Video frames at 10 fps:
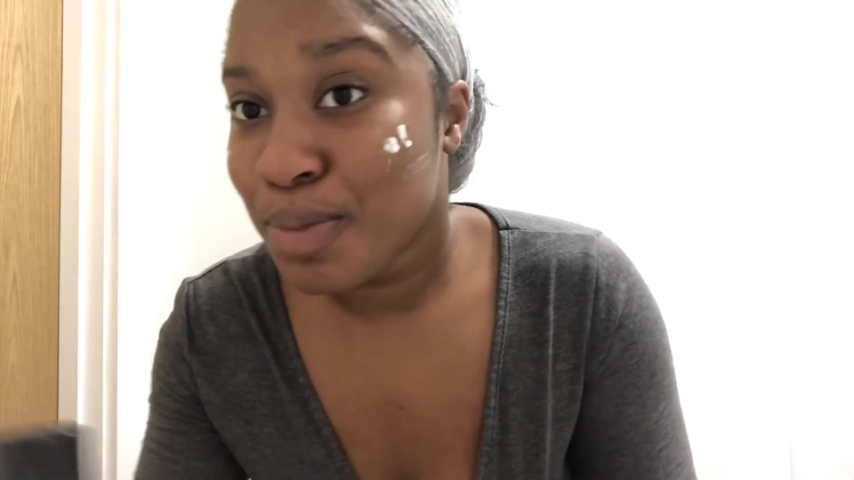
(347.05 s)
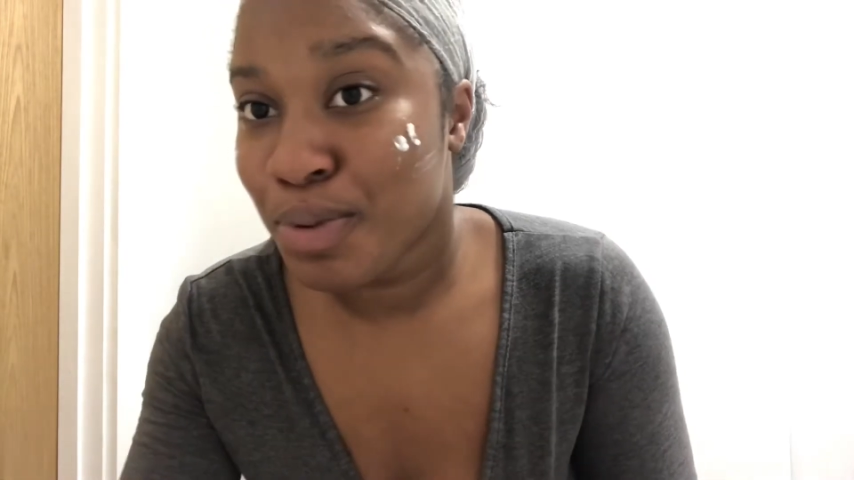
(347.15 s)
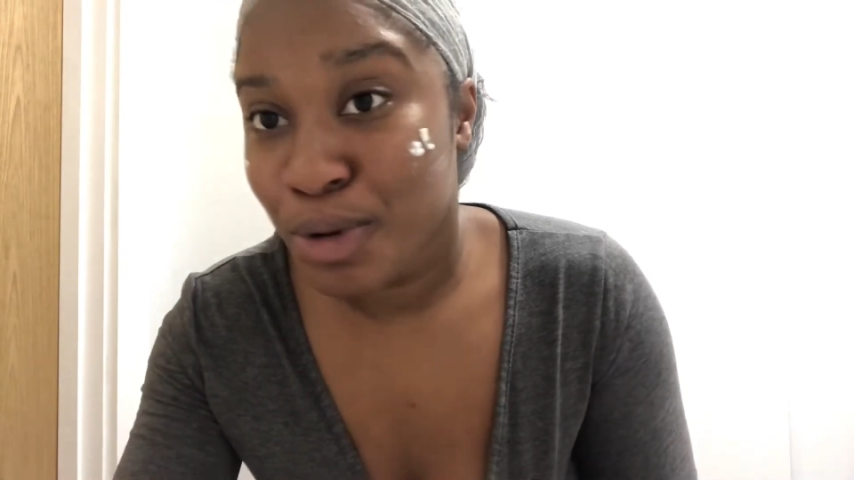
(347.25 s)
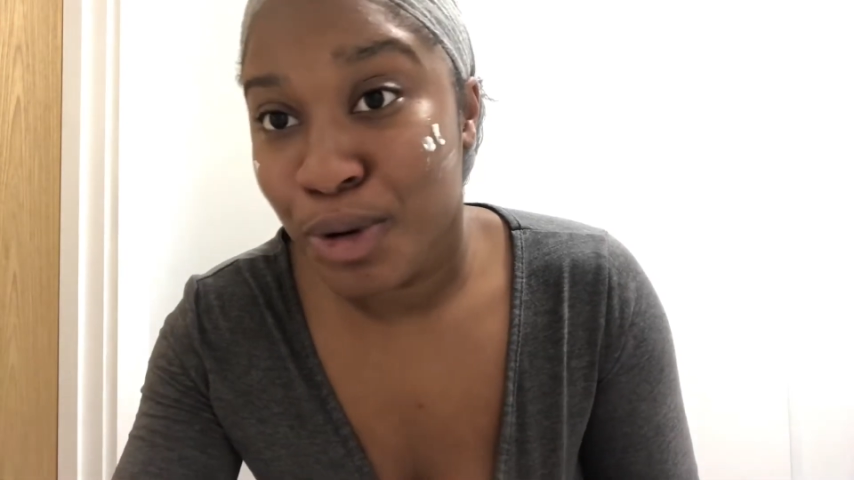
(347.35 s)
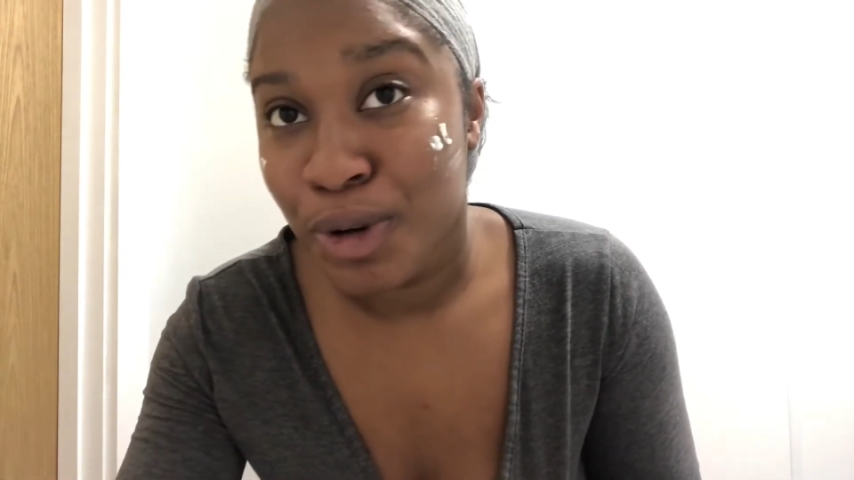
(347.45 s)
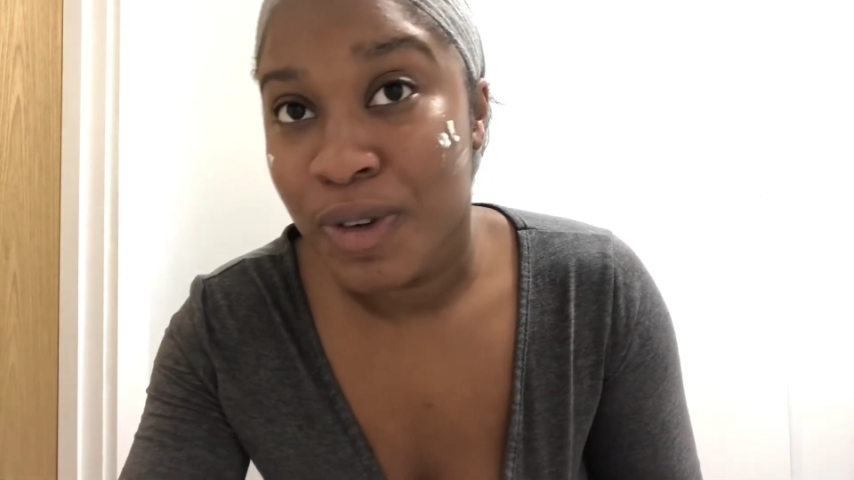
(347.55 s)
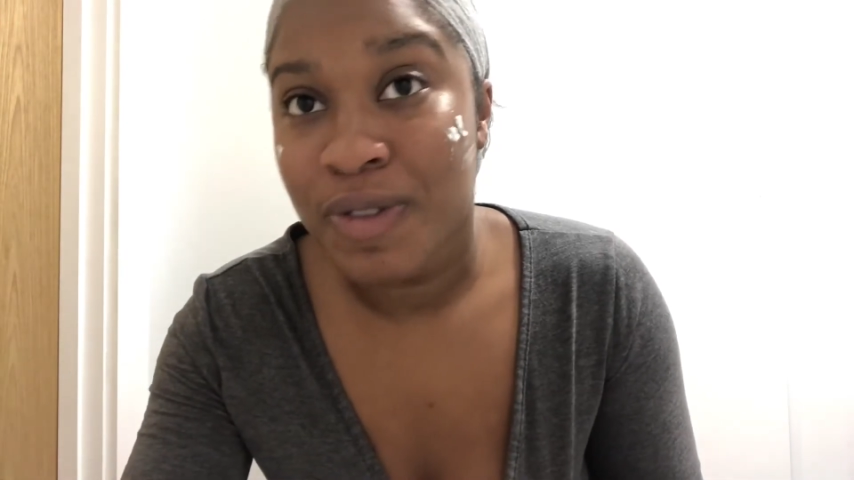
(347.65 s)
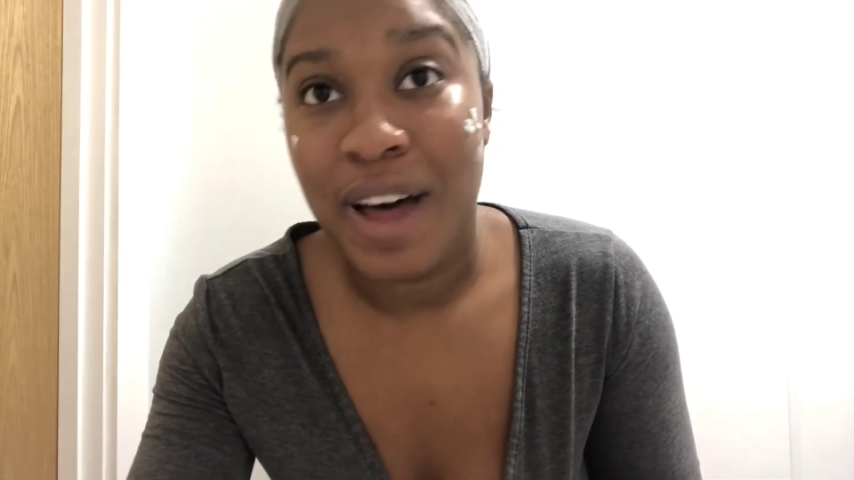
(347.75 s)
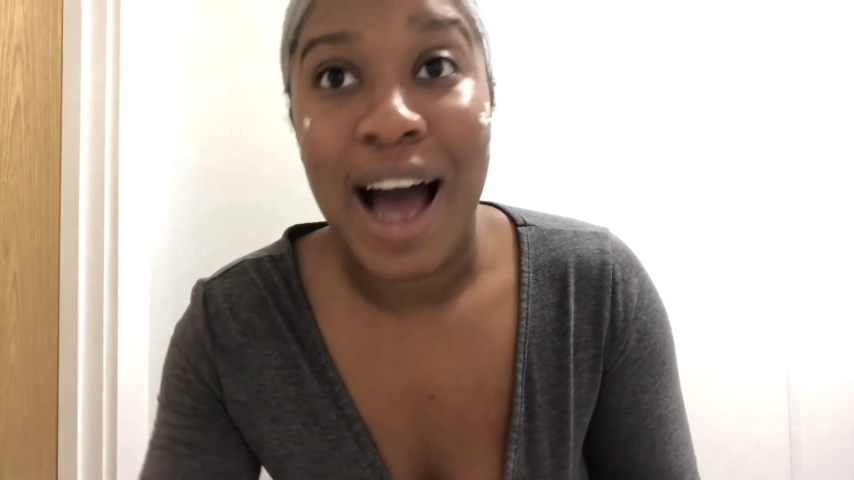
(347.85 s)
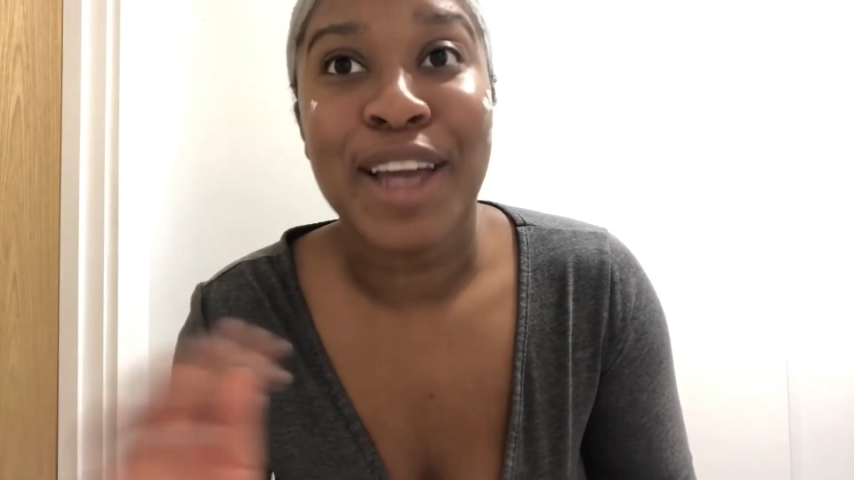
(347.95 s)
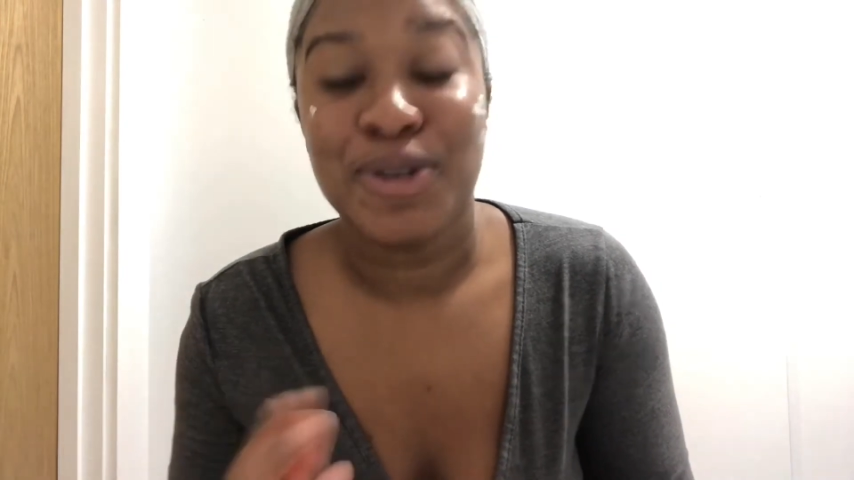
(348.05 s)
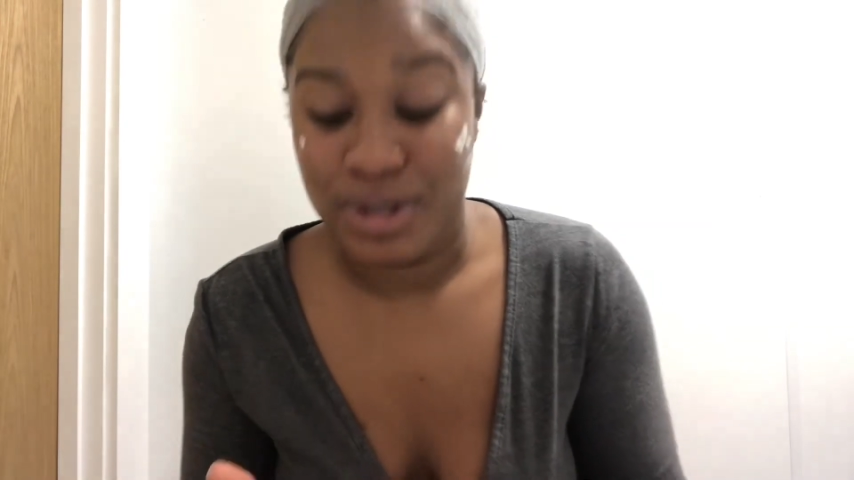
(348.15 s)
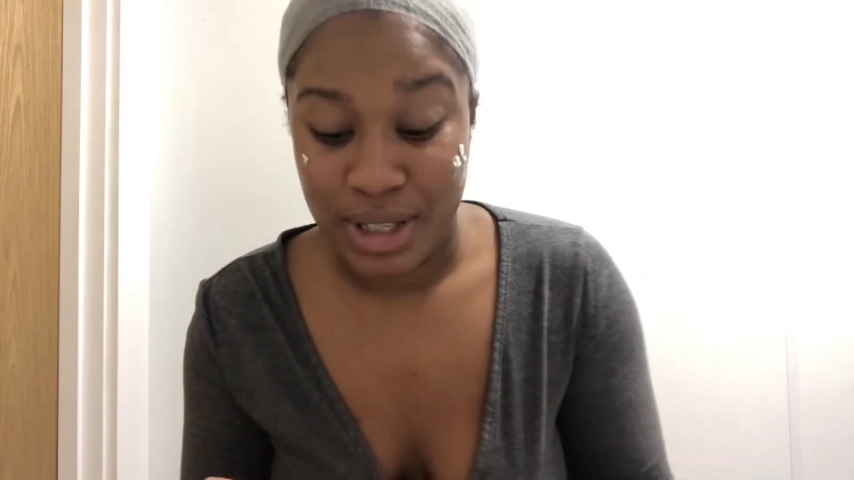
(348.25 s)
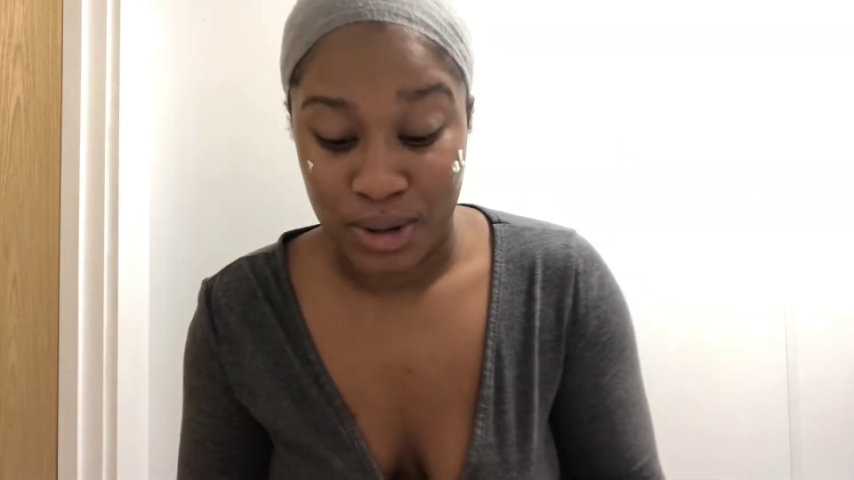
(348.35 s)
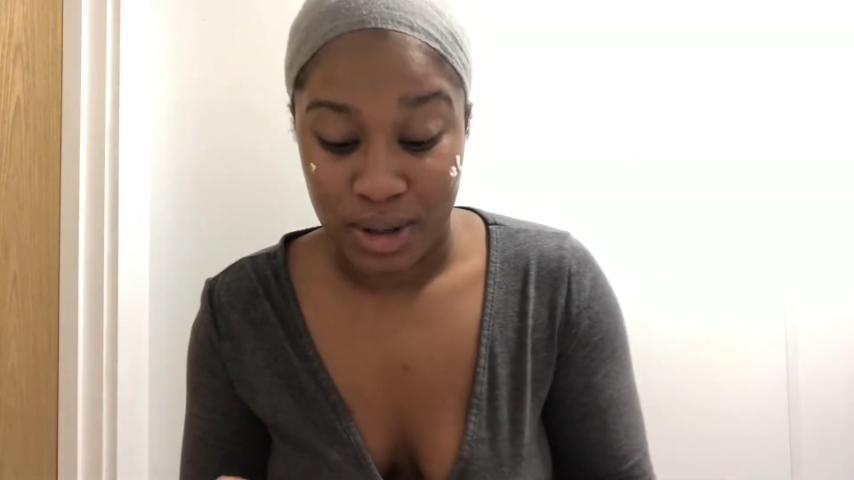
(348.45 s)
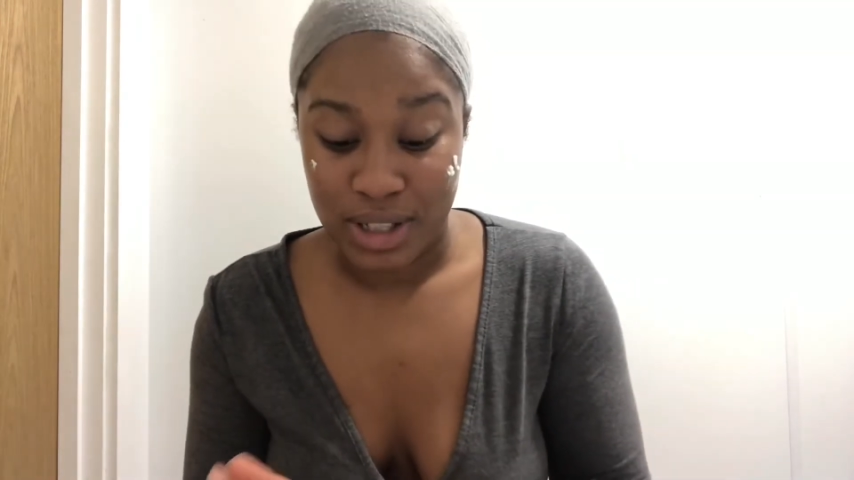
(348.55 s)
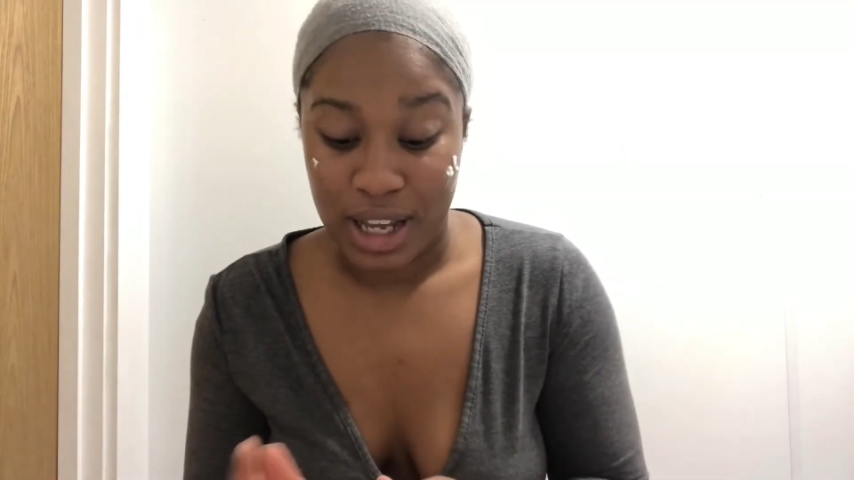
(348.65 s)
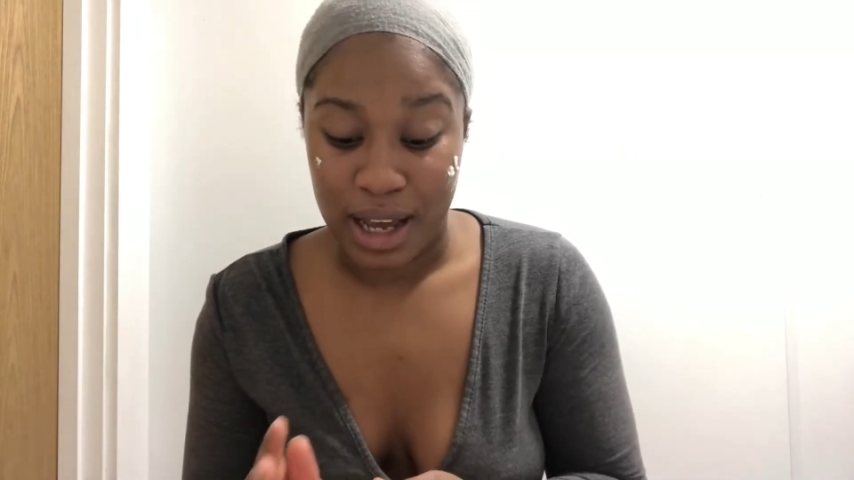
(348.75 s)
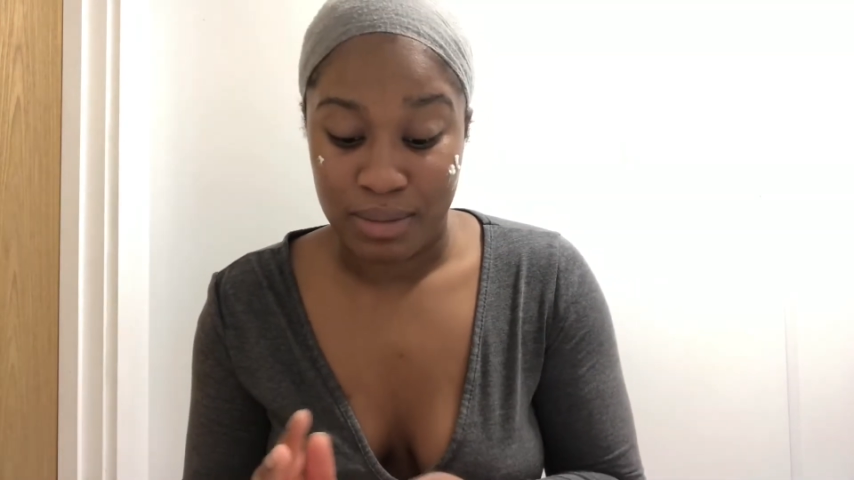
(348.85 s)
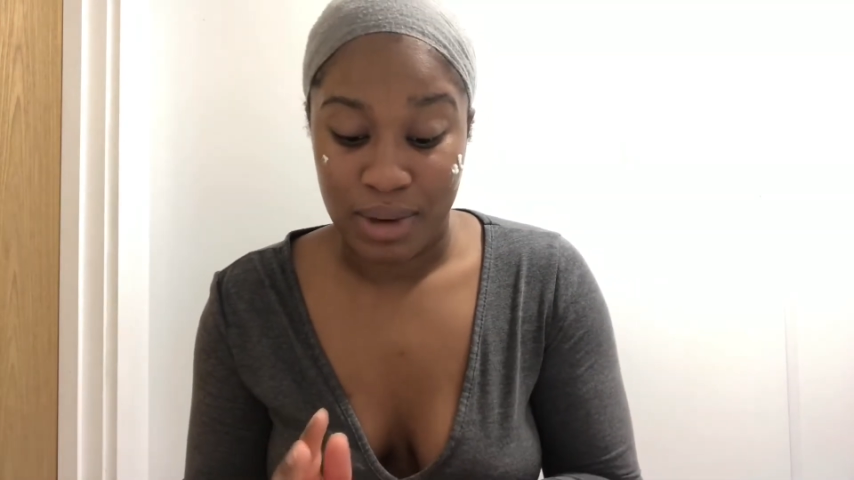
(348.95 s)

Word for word: prove that I use this all the time.